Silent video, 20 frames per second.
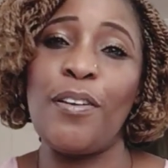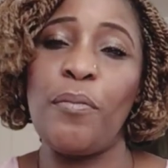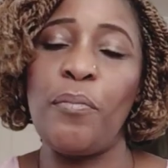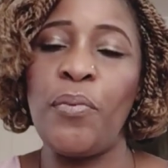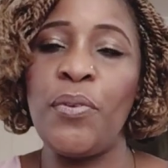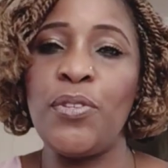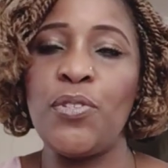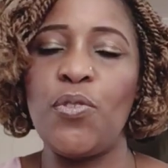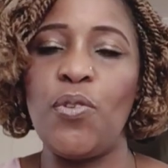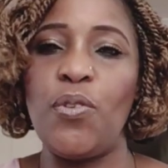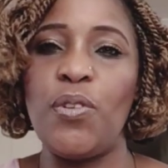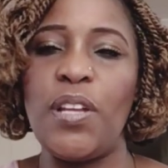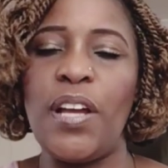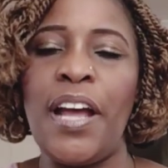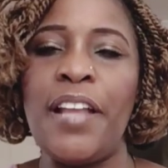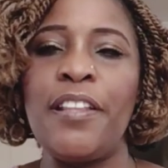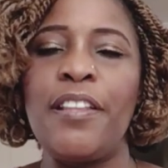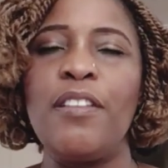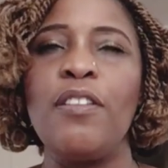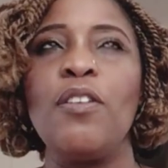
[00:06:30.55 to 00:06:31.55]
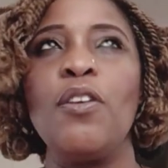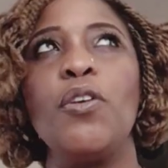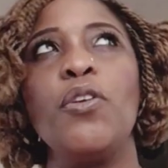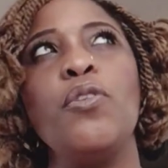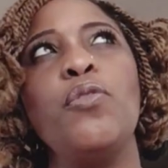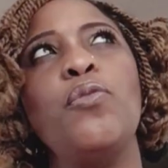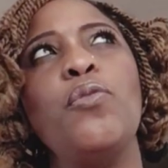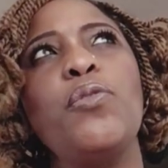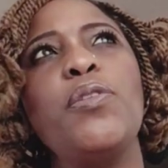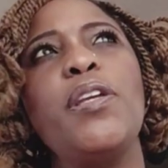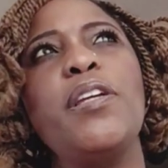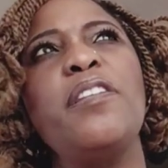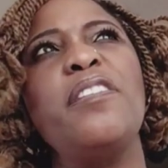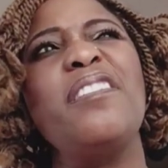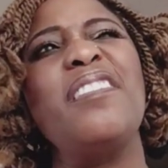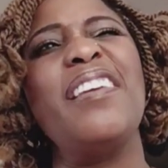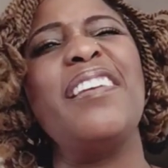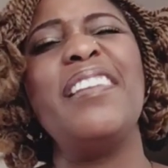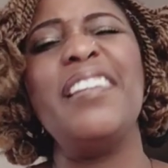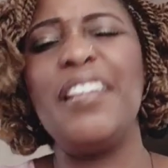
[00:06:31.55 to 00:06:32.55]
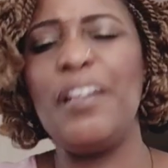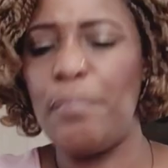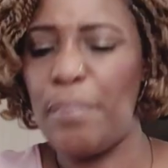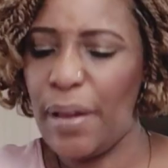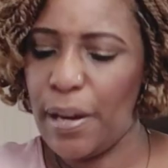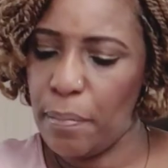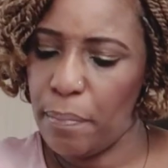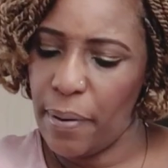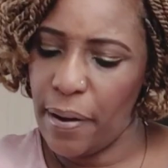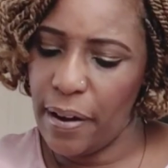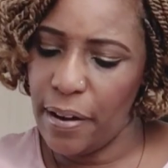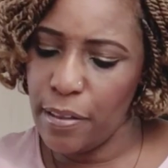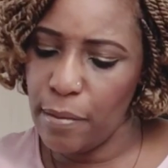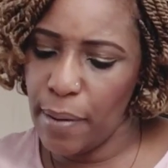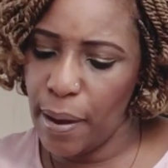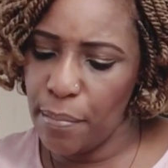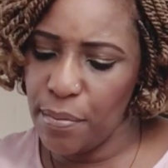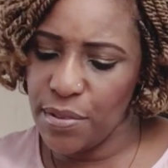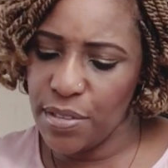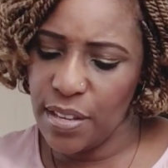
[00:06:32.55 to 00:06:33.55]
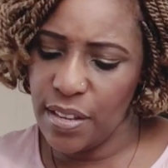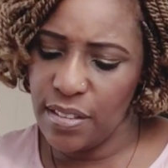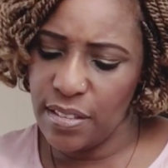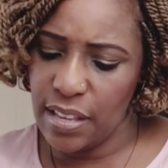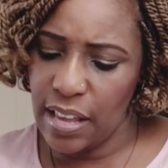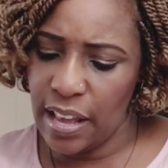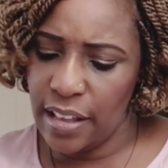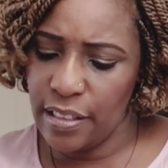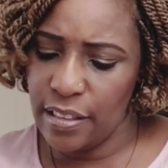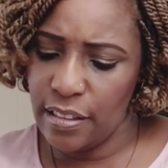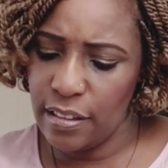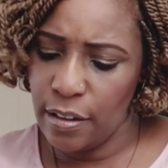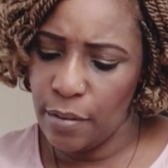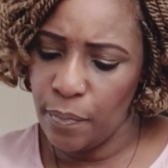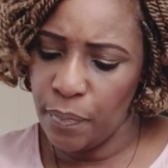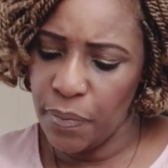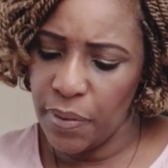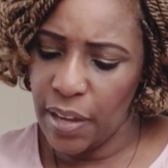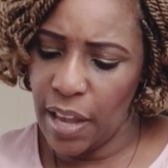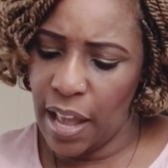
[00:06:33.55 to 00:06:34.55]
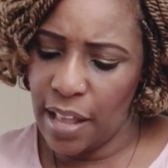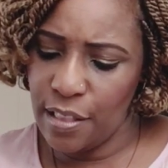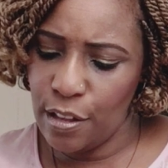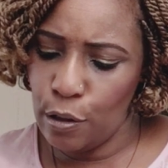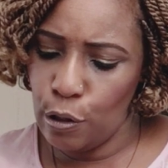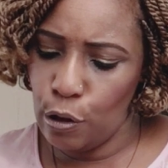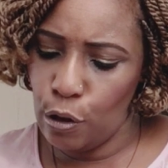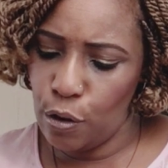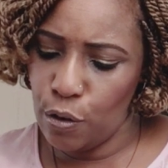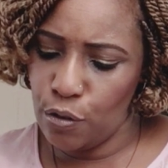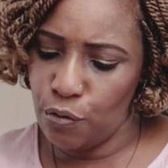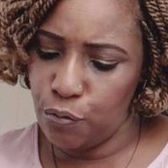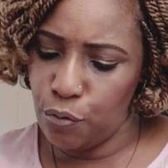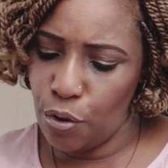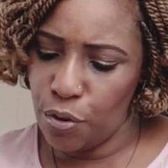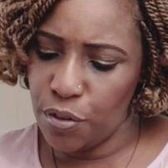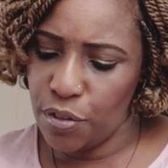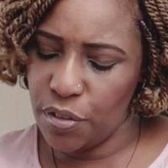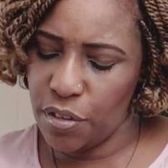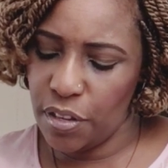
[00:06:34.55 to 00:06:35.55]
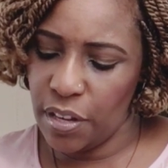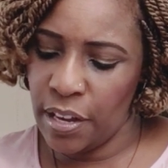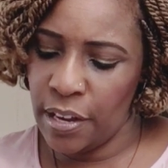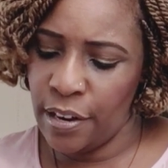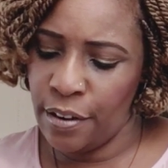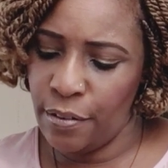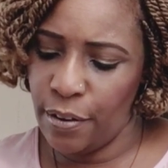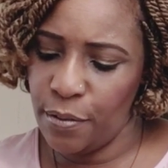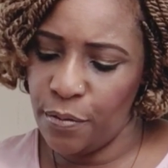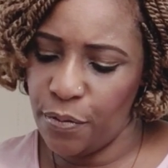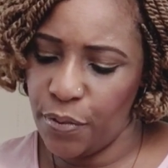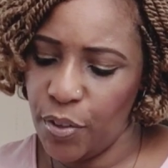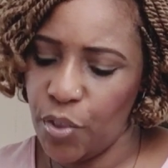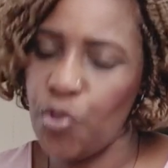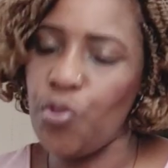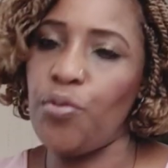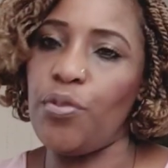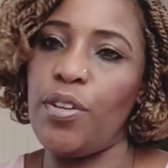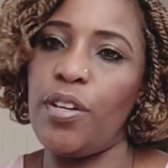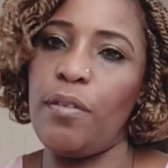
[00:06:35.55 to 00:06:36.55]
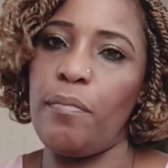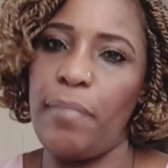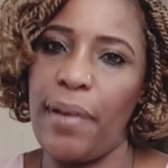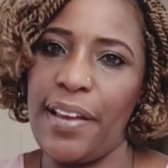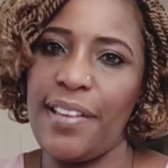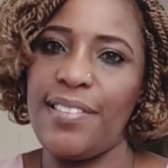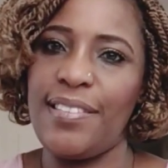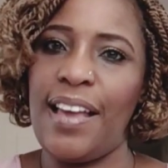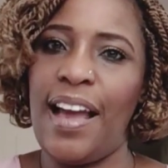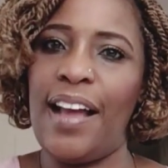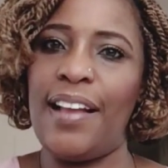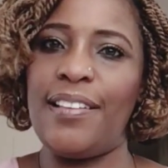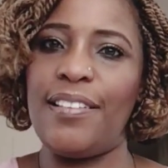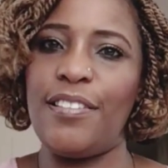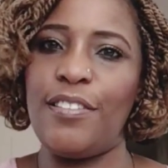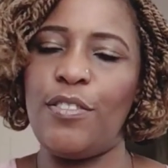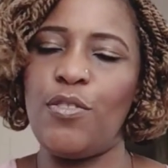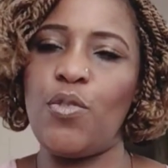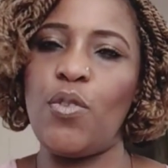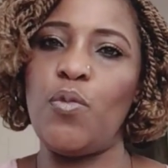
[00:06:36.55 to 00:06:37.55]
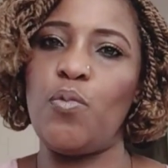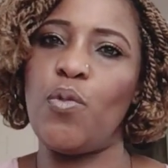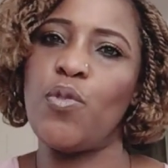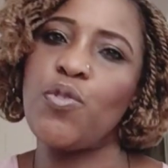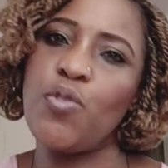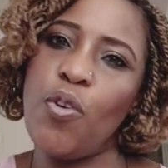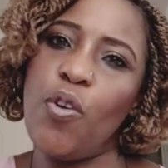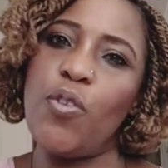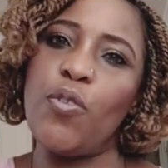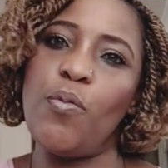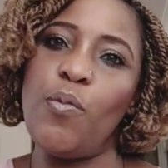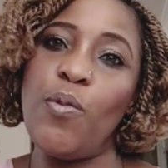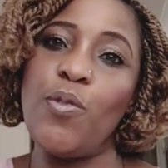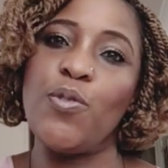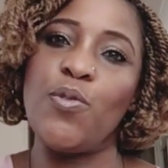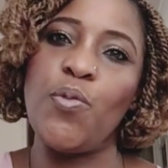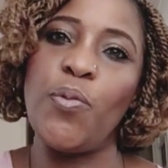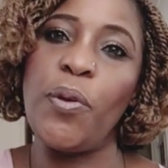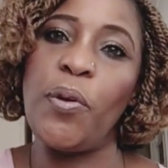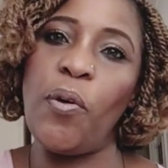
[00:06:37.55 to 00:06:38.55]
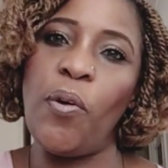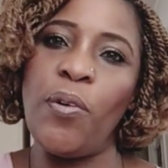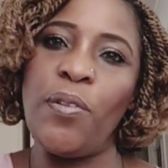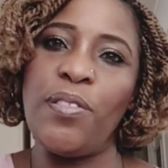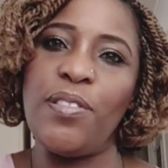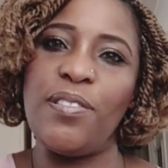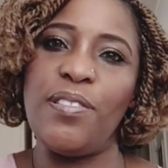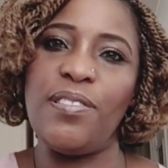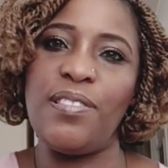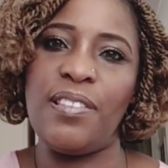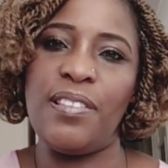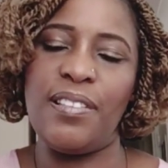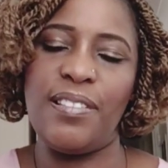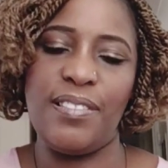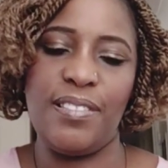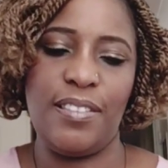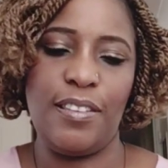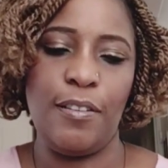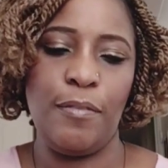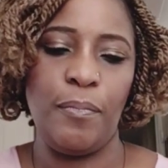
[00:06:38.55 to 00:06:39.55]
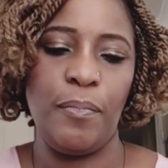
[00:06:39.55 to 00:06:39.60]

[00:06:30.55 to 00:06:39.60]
Praise God. And you know, they did it by the power. The Bible says, and the Lord wrought a great victory by his hand. So it was God who was doing all these things.